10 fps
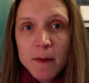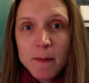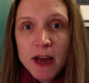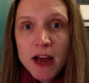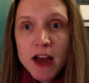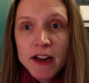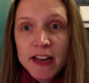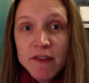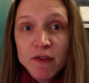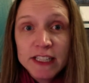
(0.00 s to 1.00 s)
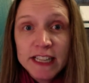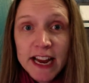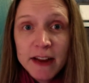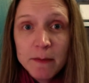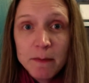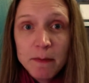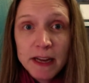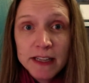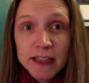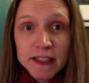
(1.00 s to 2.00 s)
Um, on an everyday
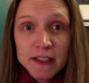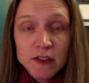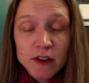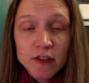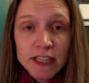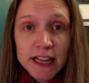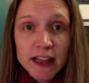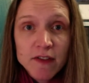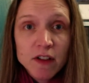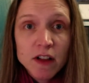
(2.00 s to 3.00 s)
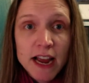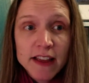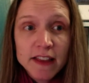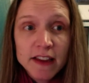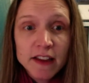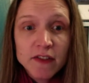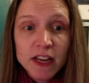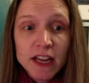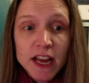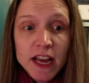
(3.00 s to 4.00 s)
basis or everyday level, I think of
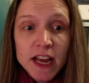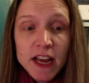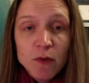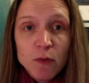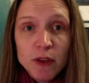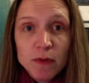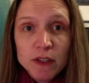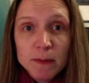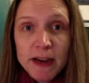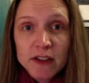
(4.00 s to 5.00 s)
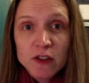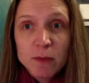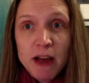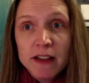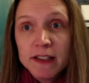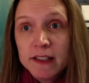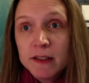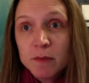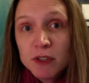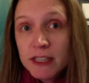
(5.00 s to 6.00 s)
it with respect to policies
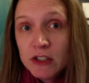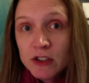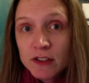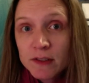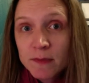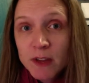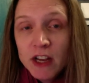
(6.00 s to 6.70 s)
and procedures.